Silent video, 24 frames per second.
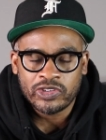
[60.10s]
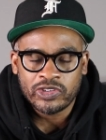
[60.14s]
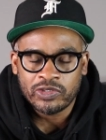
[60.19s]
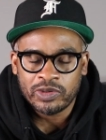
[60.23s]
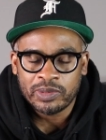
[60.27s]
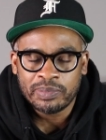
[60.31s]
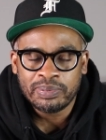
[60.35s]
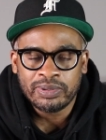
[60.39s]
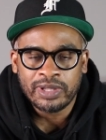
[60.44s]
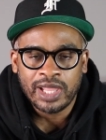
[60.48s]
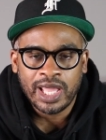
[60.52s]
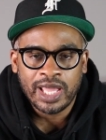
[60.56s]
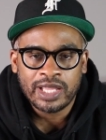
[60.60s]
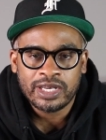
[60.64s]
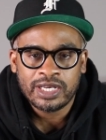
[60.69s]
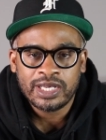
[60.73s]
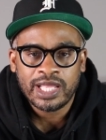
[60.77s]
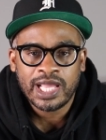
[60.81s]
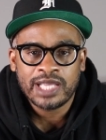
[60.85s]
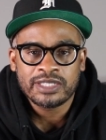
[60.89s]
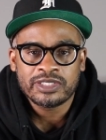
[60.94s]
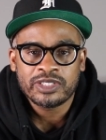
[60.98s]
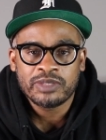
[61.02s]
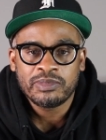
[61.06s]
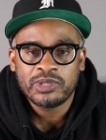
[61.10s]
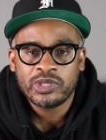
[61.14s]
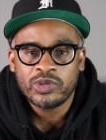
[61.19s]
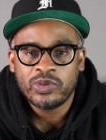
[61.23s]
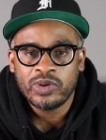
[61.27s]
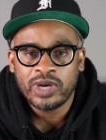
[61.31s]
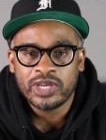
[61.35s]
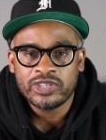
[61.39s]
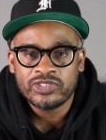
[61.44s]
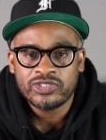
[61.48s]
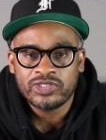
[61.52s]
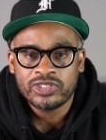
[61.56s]
are replying and asking me
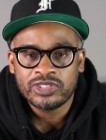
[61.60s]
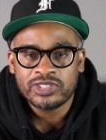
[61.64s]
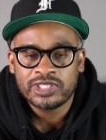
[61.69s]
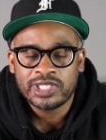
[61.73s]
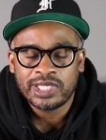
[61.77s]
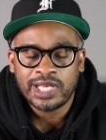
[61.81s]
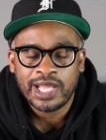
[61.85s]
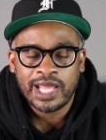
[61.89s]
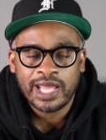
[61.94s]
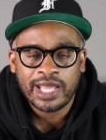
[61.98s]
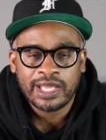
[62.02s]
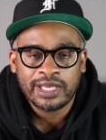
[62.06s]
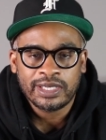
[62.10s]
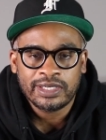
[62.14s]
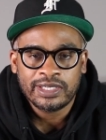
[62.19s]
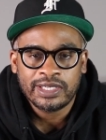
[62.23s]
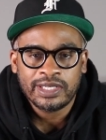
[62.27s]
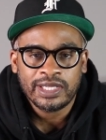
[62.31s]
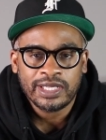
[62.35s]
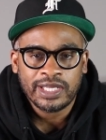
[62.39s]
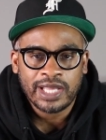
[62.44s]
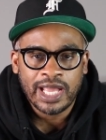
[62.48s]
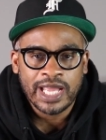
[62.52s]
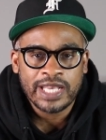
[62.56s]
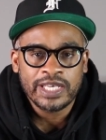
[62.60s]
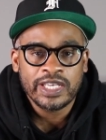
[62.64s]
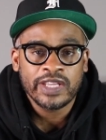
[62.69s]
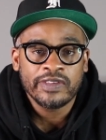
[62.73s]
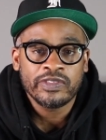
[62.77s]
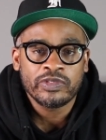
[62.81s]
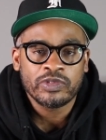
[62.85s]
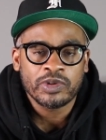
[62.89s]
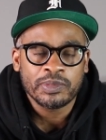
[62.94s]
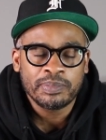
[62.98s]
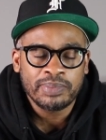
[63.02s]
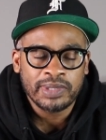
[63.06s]
questions and I I never
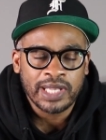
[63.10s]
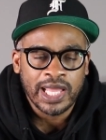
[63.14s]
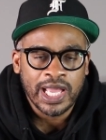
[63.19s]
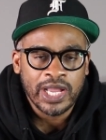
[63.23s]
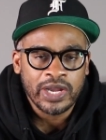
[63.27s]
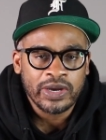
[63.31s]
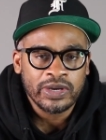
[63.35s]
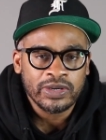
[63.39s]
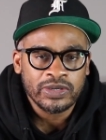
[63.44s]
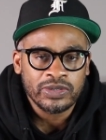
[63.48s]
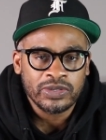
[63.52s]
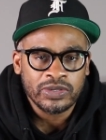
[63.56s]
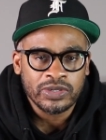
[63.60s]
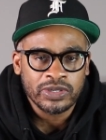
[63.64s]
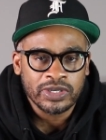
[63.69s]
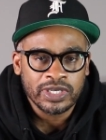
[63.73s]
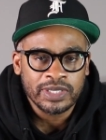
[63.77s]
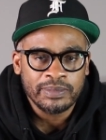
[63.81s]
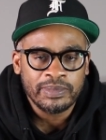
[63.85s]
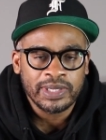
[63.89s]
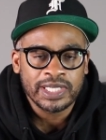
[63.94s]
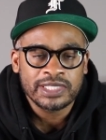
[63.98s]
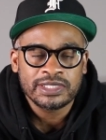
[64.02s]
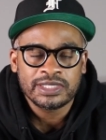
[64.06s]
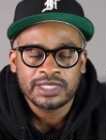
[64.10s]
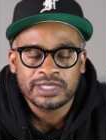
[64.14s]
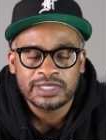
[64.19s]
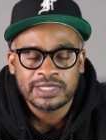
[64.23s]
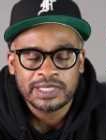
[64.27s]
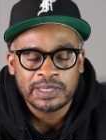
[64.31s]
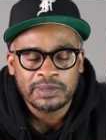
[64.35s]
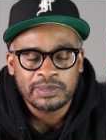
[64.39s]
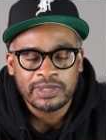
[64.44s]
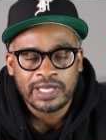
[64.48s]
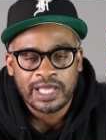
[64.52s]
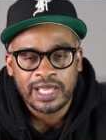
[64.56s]
reply, or it makes it
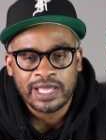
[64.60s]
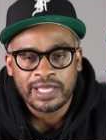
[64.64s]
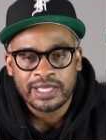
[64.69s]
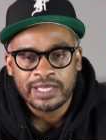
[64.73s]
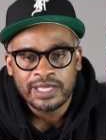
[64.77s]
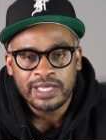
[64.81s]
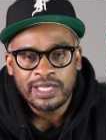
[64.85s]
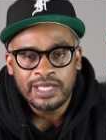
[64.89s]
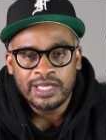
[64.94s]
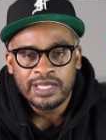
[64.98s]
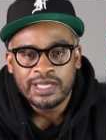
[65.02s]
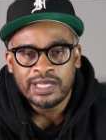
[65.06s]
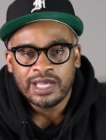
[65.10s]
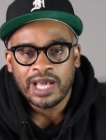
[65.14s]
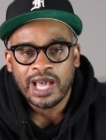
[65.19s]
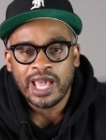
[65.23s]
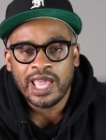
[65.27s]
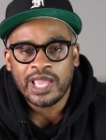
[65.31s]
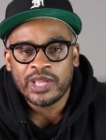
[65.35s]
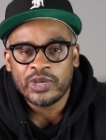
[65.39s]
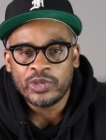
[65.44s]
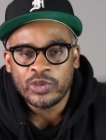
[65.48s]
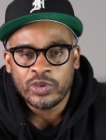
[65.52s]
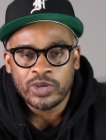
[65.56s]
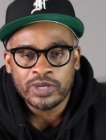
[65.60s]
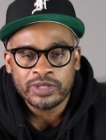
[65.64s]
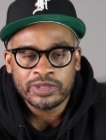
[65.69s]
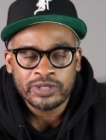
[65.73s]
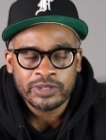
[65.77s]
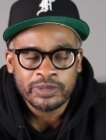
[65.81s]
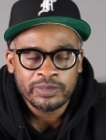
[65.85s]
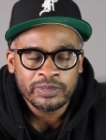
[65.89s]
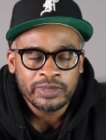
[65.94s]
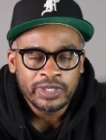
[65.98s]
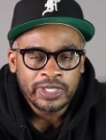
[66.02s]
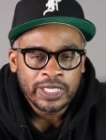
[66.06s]
seem like I ignored
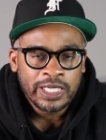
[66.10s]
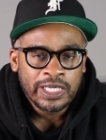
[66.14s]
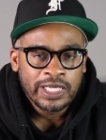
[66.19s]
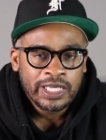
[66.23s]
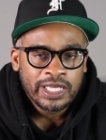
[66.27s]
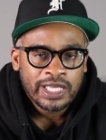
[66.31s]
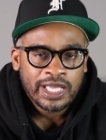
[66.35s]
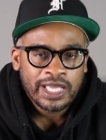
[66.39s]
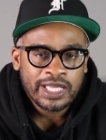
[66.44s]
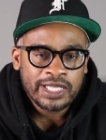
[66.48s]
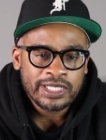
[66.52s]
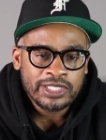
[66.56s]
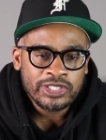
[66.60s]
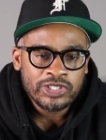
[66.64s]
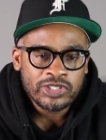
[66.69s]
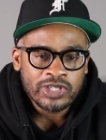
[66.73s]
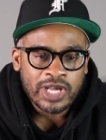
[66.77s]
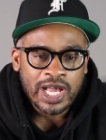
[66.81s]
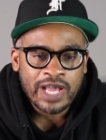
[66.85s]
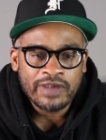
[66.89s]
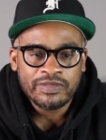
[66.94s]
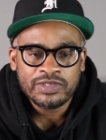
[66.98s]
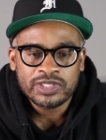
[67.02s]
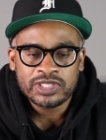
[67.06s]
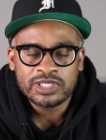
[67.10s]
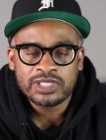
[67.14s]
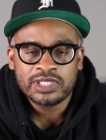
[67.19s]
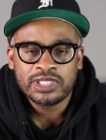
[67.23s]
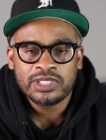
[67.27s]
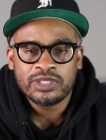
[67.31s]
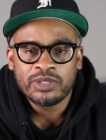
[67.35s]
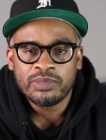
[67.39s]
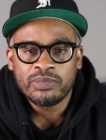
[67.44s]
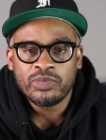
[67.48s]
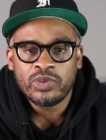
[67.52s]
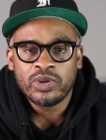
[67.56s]
them. And you know, obviously
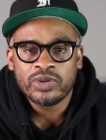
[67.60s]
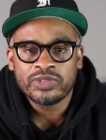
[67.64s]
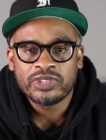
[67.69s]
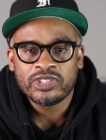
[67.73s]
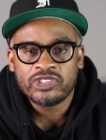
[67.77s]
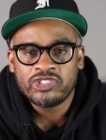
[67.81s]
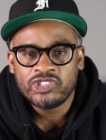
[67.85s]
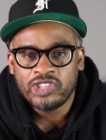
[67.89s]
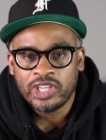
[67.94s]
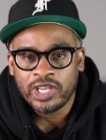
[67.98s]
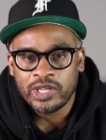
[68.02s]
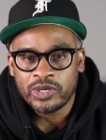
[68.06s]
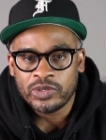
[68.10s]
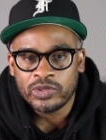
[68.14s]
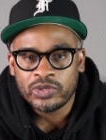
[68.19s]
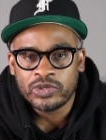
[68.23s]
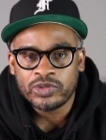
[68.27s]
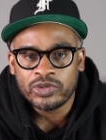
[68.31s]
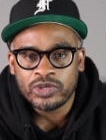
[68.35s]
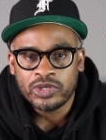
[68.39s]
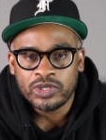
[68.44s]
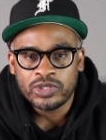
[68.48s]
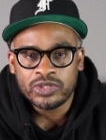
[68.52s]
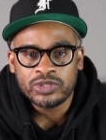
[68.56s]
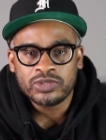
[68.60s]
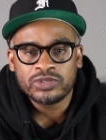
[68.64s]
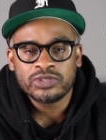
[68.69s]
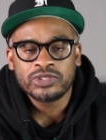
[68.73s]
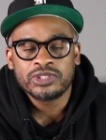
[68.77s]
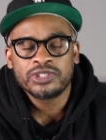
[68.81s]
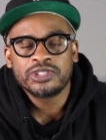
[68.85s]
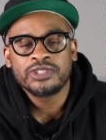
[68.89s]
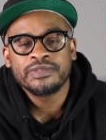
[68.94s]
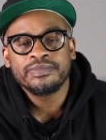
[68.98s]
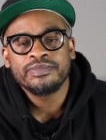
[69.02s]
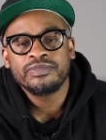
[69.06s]
the more the channel
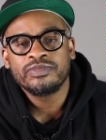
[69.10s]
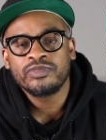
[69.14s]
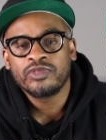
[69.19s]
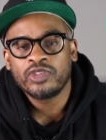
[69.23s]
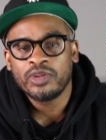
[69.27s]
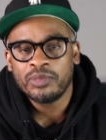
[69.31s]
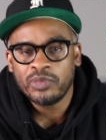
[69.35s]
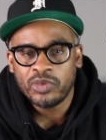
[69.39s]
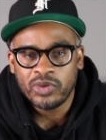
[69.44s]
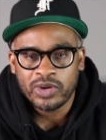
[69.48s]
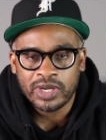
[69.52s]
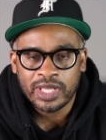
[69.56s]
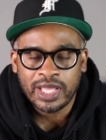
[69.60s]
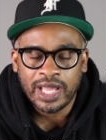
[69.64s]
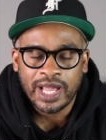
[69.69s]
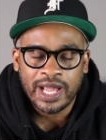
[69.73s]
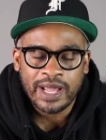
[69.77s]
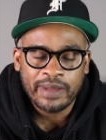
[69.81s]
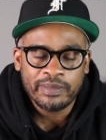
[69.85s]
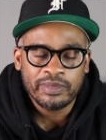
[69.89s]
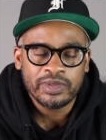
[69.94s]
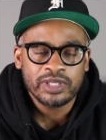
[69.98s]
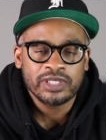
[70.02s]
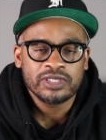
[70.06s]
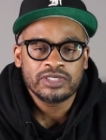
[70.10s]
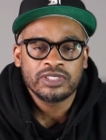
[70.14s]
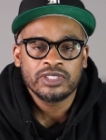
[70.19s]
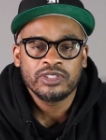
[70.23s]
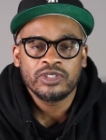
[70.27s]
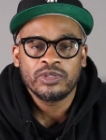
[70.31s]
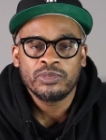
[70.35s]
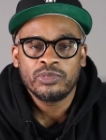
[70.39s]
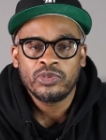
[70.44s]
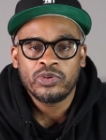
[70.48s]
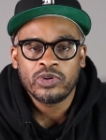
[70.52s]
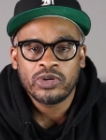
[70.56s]
grows, the more comments and
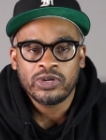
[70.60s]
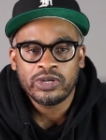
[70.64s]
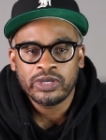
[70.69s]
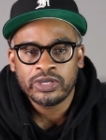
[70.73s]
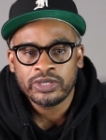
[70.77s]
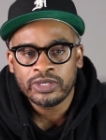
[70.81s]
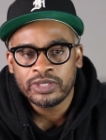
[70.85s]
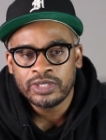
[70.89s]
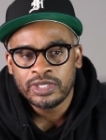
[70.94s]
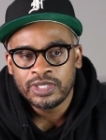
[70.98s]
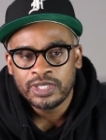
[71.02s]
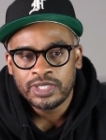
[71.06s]
the more